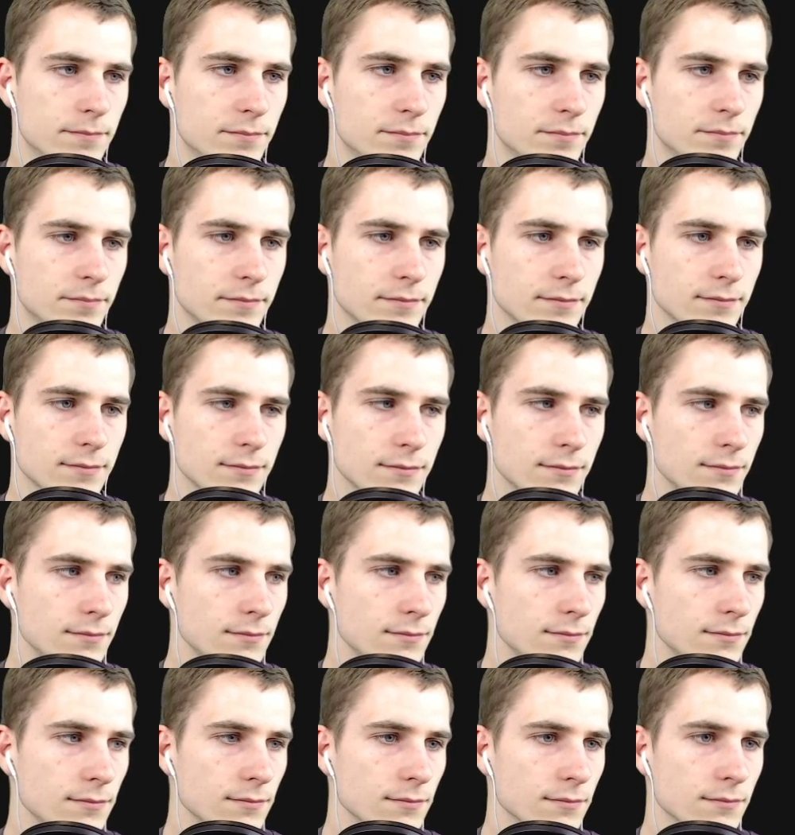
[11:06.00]

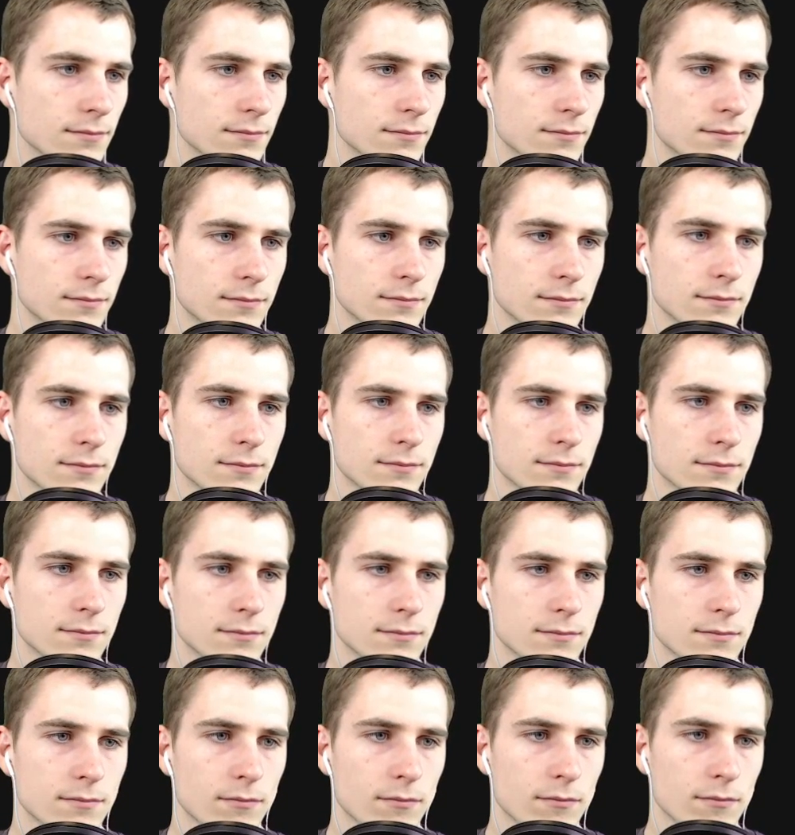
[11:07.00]

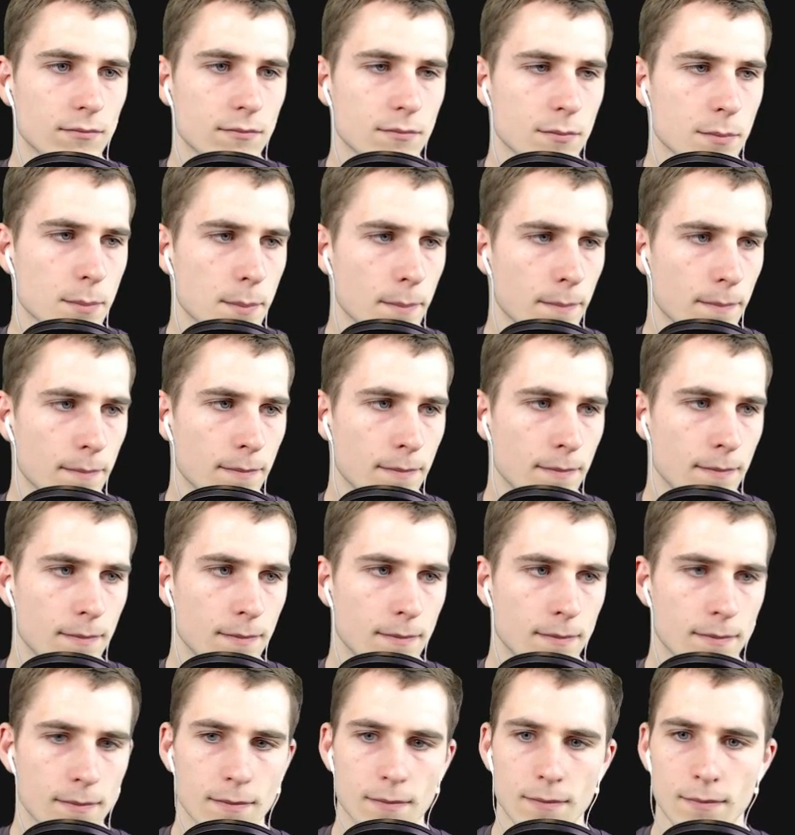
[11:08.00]

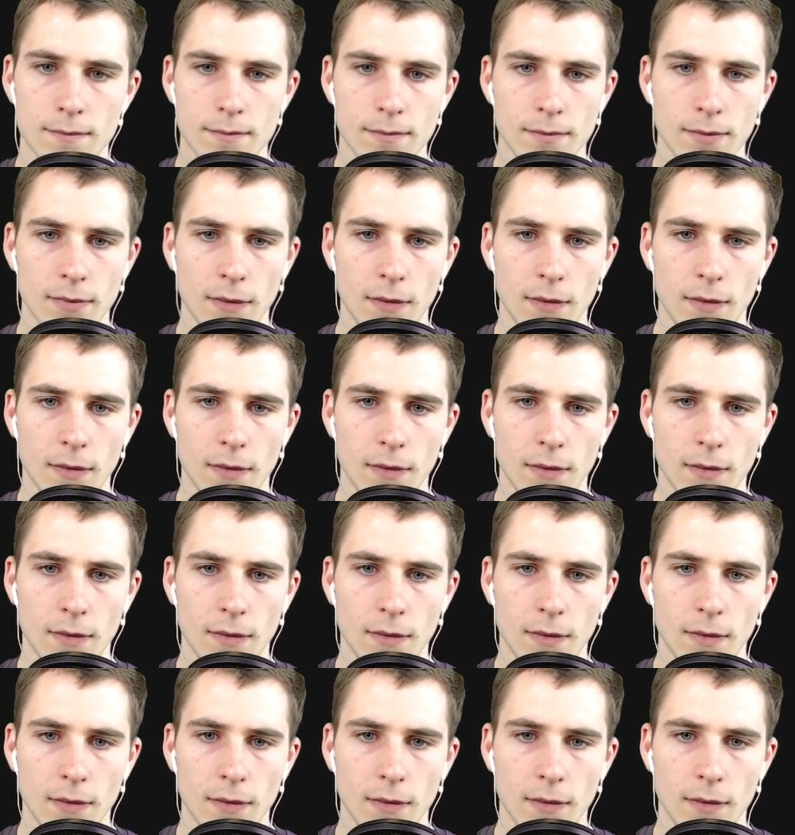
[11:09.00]
Nobody speaks.